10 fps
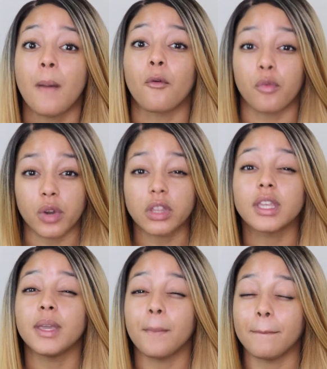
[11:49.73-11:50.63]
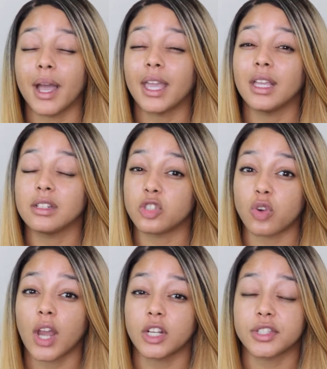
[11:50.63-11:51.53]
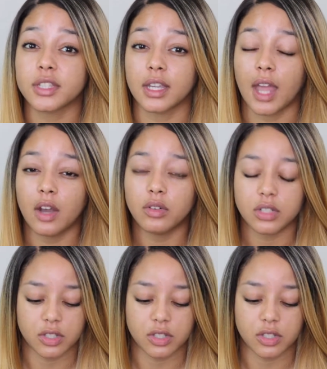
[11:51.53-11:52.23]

really might dry your skin out.